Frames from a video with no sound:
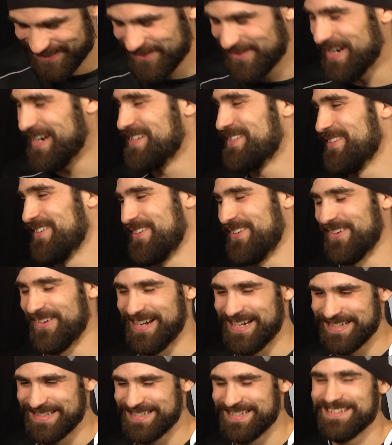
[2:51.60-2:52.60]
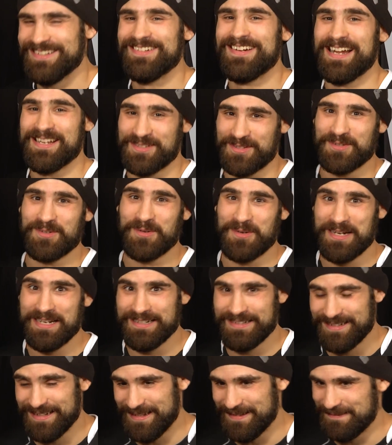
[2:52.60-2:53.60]
you guys are. That, that's after the interview,
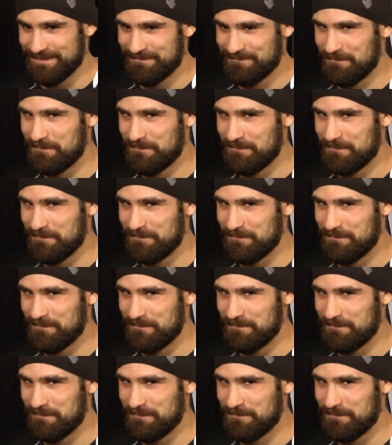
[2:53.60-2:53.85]
believe yeah. me.